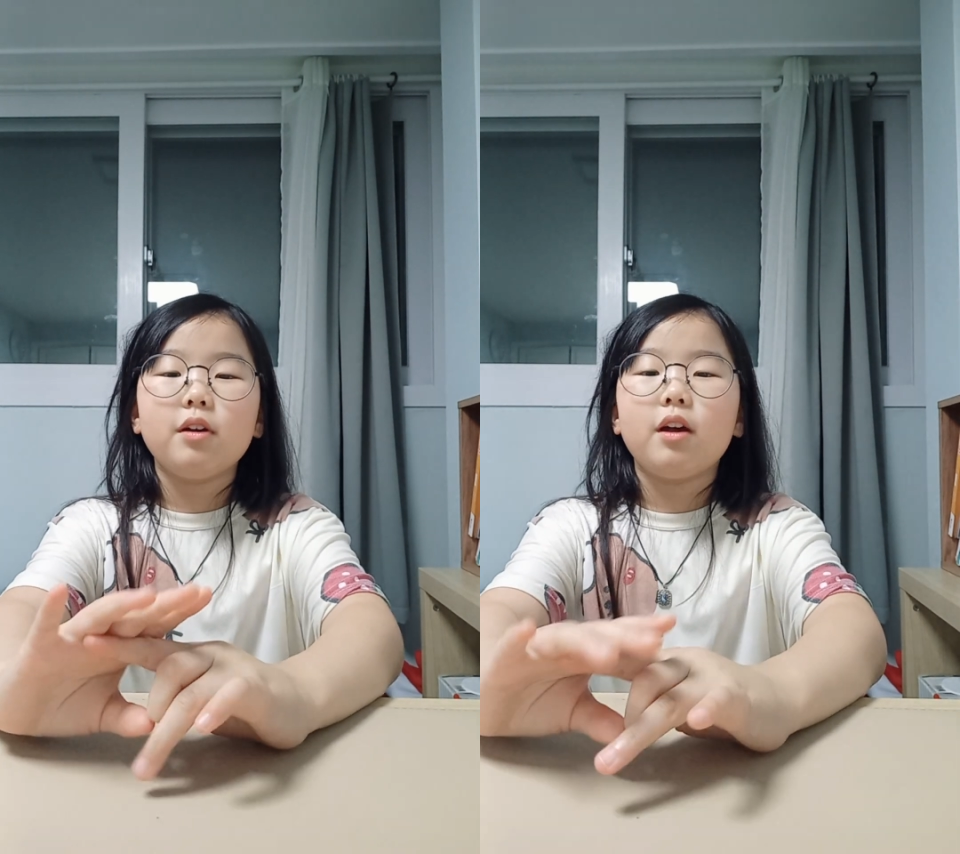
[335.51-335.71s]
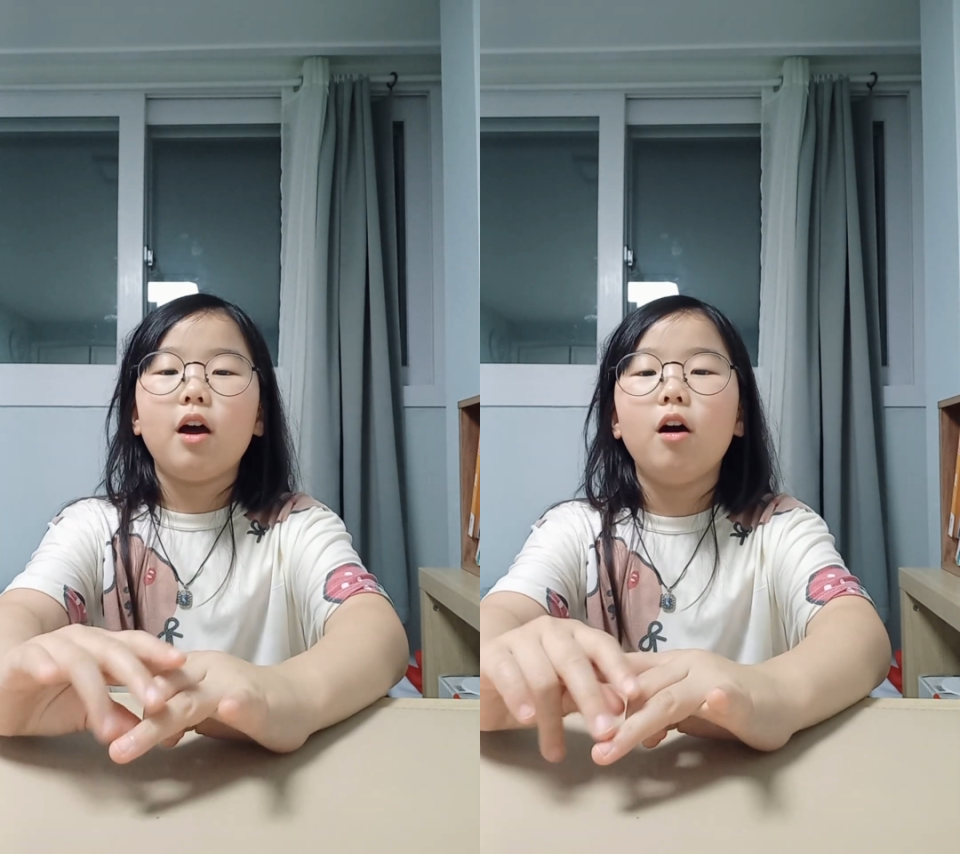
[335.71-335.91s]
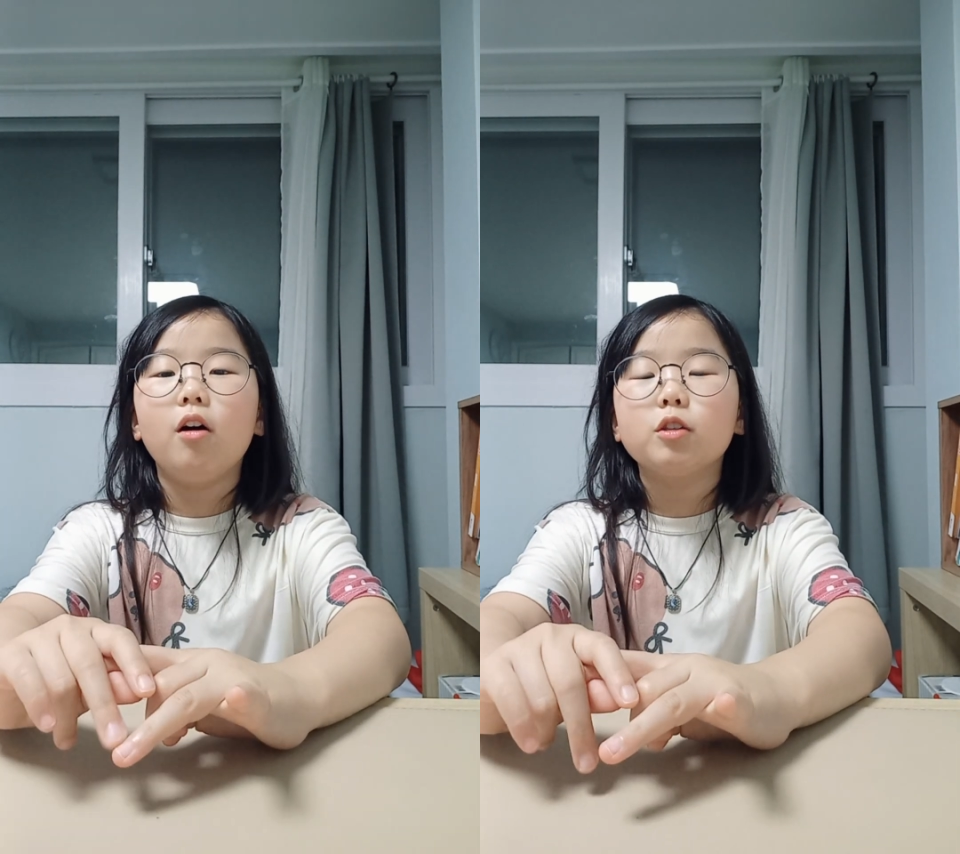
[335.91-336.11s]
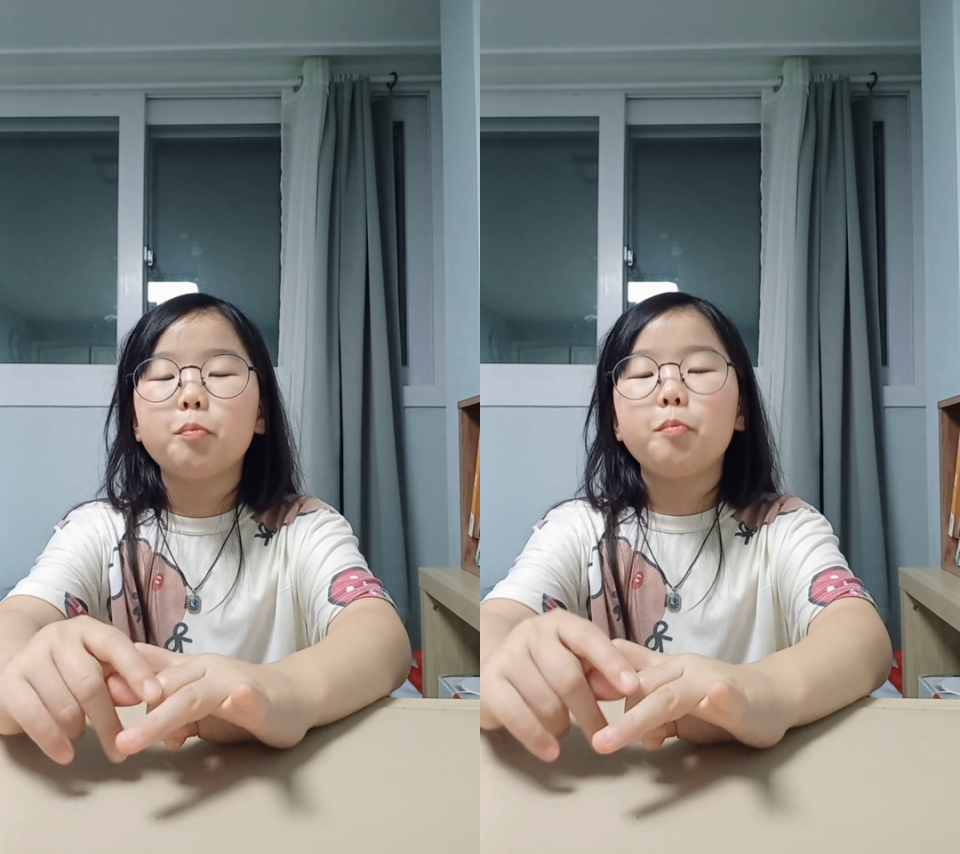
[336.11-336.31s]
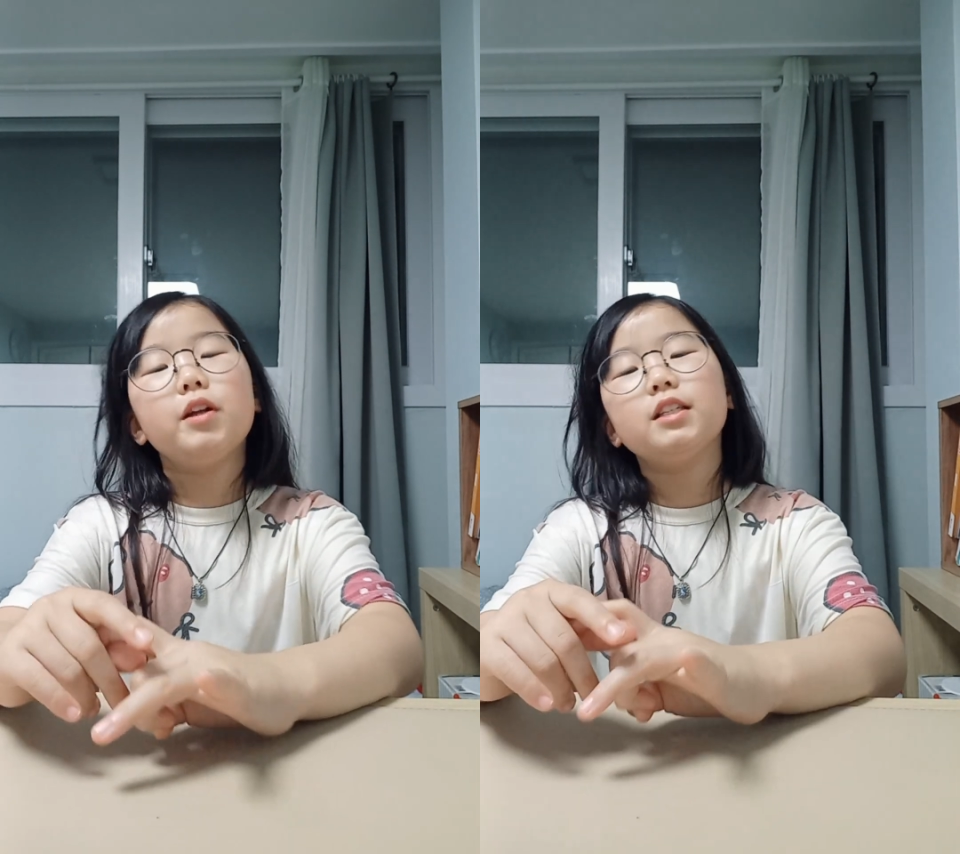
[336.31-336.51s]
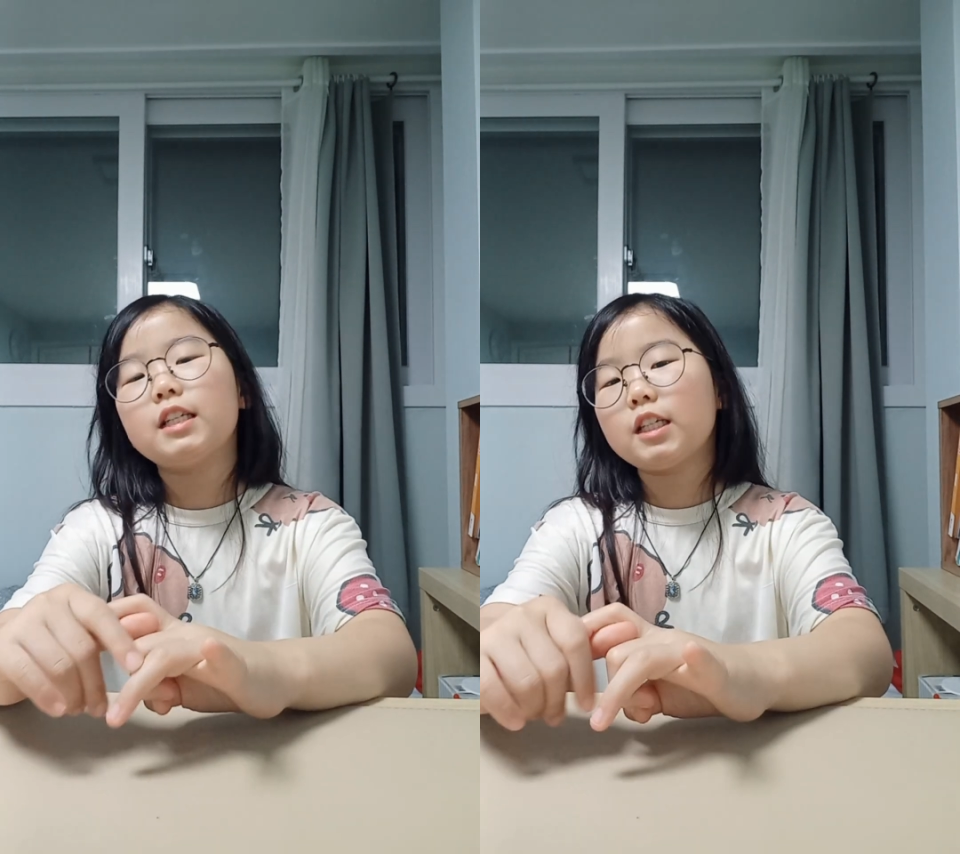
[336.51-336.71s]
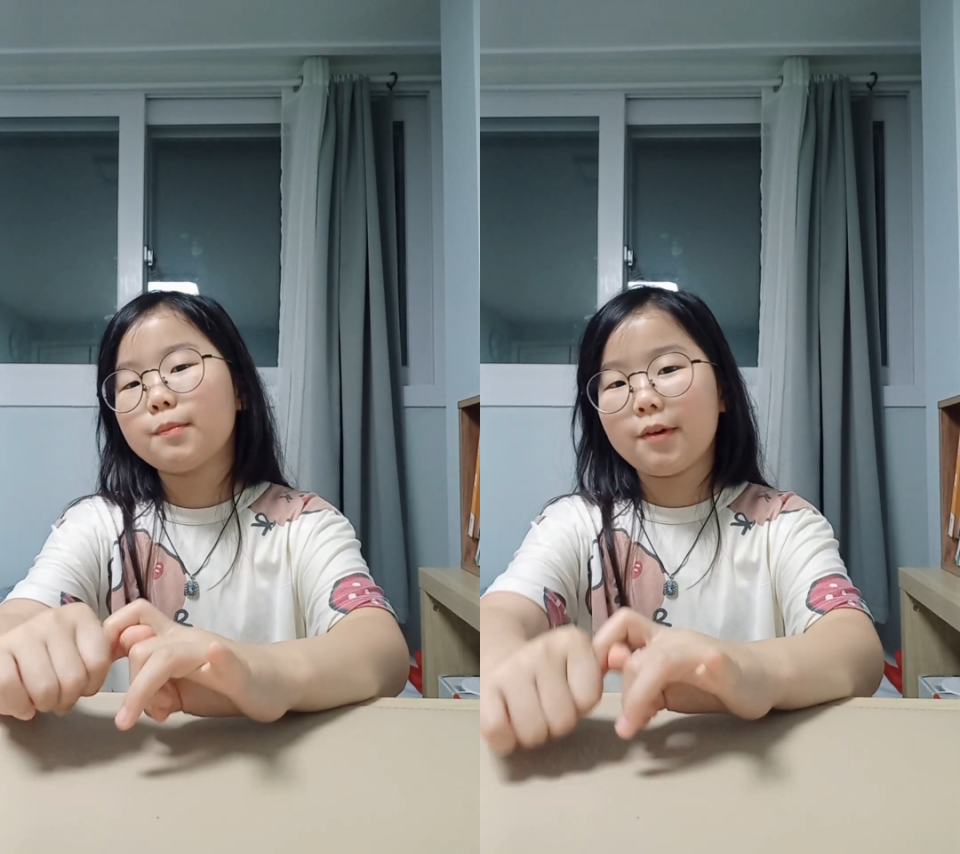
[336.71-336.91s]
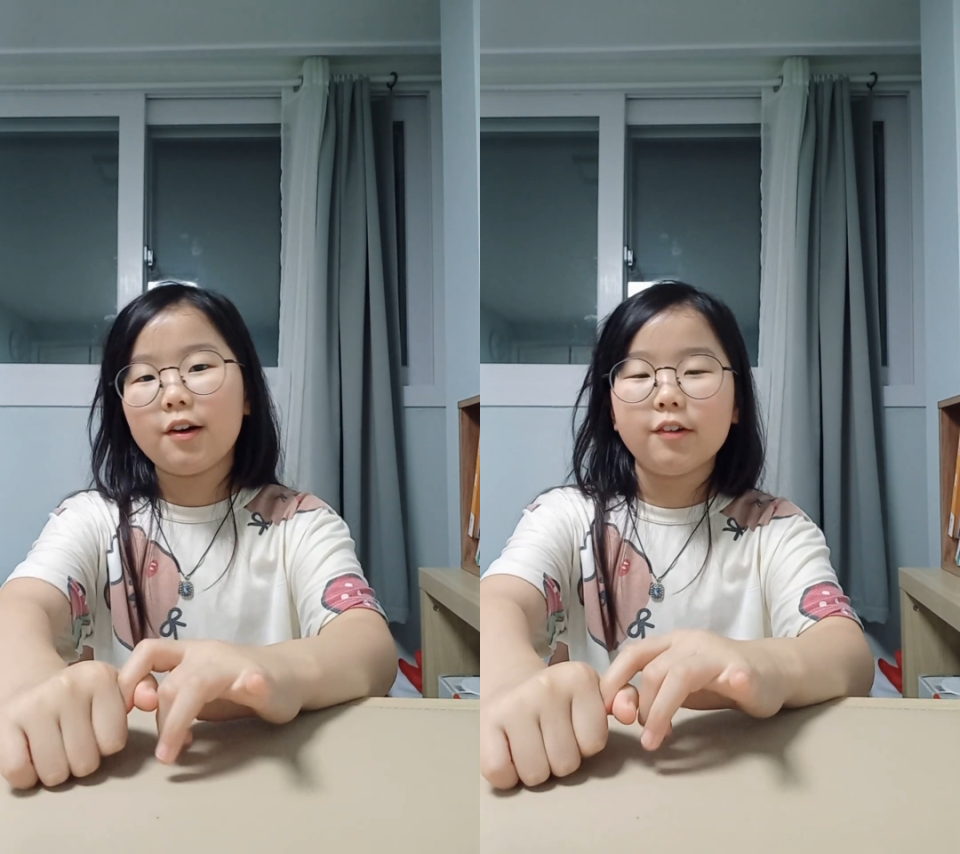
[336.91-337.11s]
called Princess
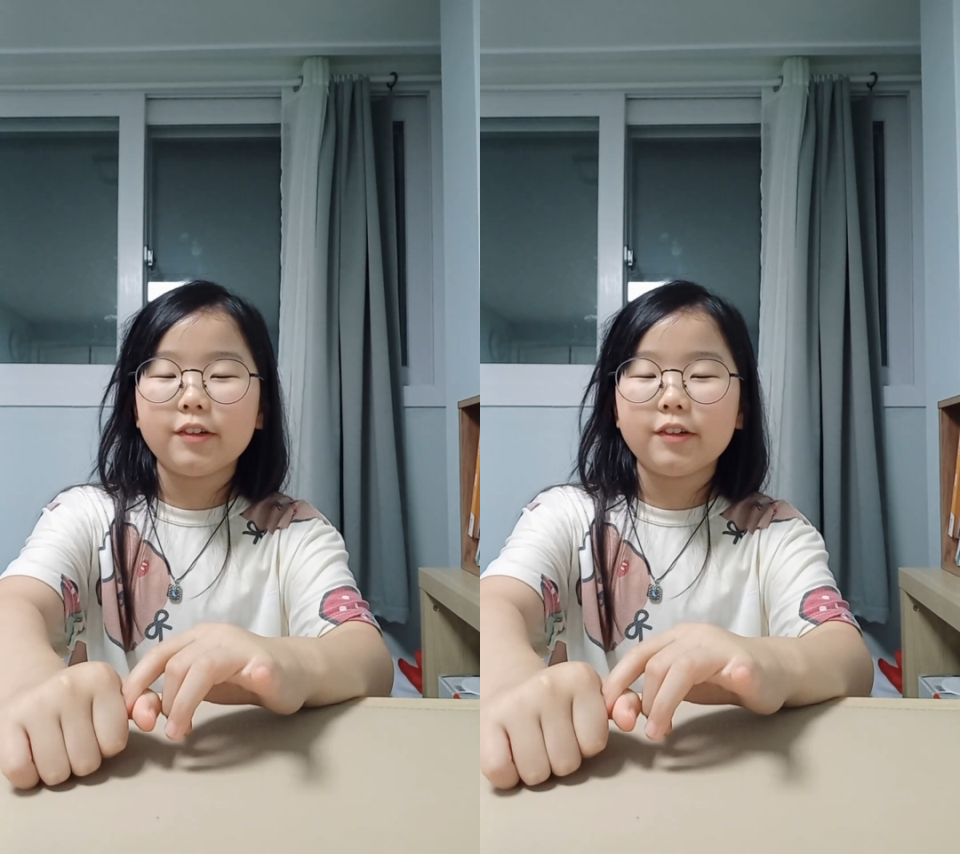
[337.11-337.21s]
Pearl.